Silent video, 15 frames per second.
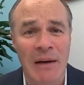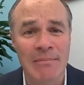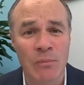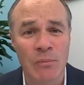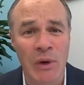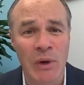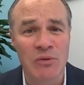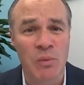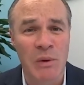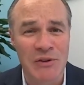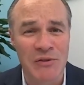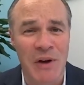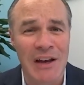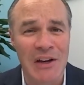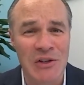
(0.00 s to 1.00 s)
we
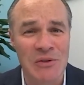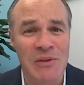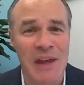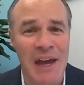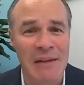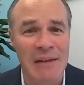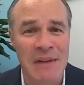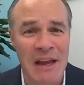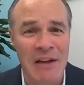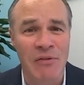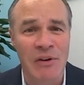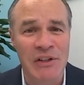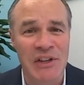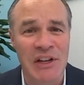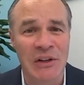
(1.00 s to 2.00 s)
try to do that
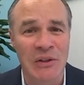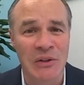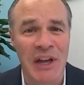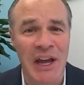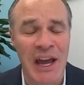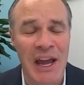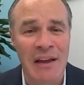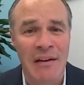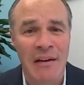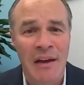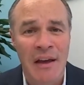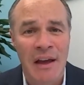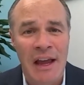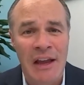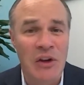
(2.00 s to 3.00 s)
every single day.
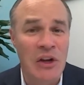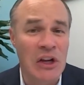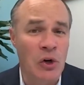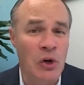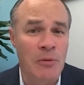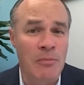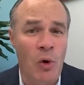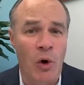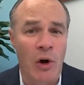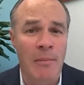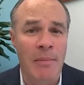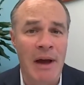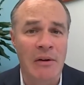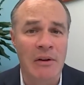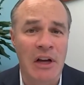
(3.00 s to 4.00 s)
And you can learn more
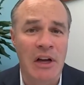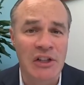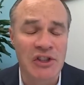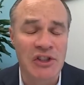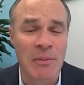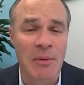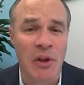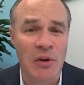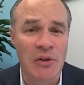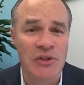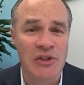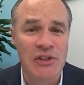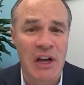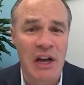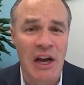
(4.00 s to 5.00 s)
about some of
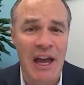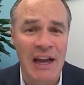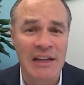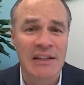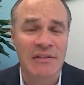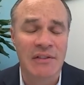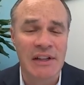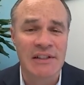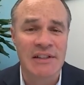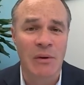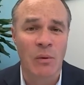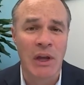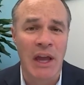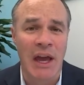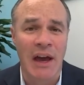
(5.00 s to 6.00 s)
those activities that
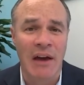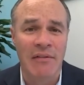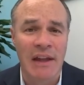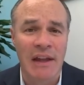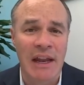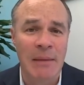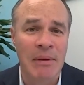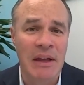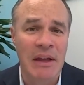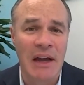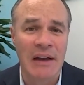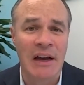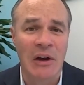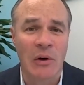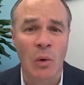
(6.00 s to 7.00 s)
we have at
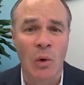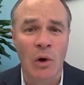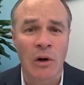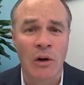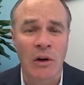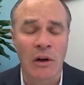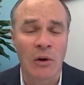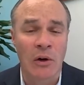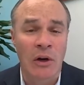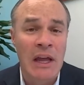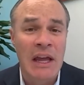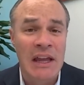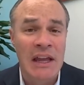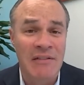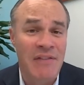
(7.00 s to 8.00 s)
api.org. Or
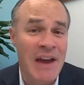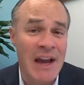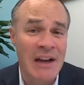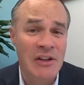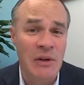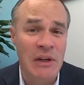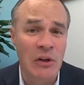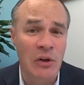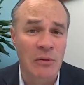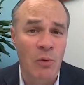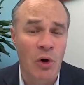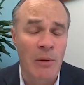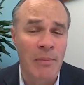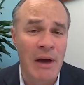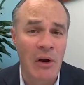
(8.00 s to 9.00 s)
in fact, you can learn
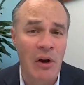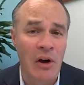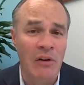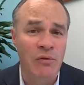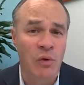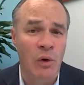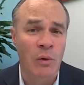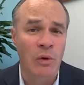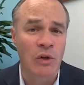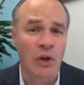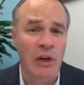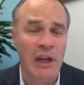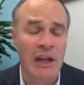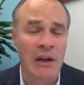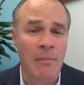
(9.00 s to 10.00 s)
more about our
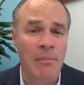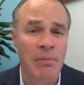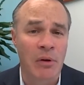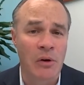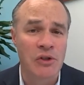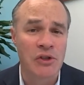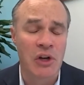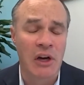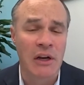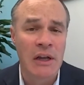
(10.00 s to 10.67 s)
forward-looking approach on